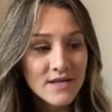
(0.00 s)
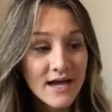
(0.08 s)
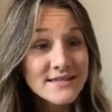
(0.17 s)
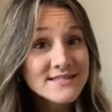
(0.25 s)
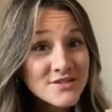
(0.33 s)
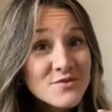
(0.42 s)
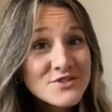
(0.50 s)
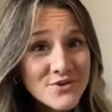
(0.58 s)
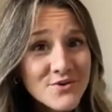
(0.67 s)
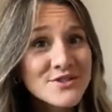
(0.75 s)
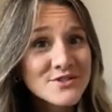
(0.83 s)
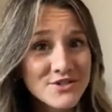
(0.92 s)
I still was a
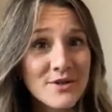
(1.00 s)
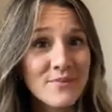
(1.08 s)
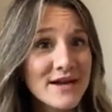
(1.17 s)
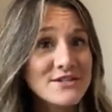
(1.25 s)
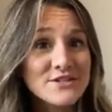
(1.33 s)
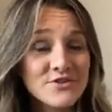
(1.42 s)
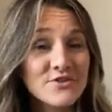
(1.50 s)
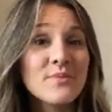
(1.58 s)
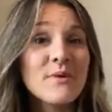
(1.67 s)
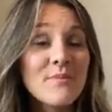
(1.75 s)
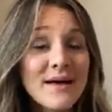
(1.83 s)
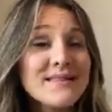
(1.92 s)
Christian, mind you,
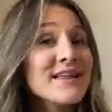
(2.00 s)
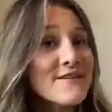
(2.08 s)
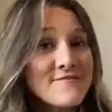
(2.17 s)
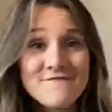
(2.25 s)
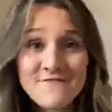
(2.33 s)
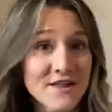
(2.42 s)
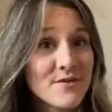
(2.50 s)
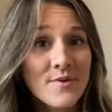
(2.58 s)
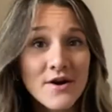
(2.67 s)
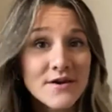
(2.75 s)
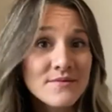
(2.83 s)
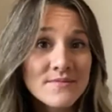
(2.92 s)
but my life fell
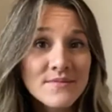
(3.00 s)
apart.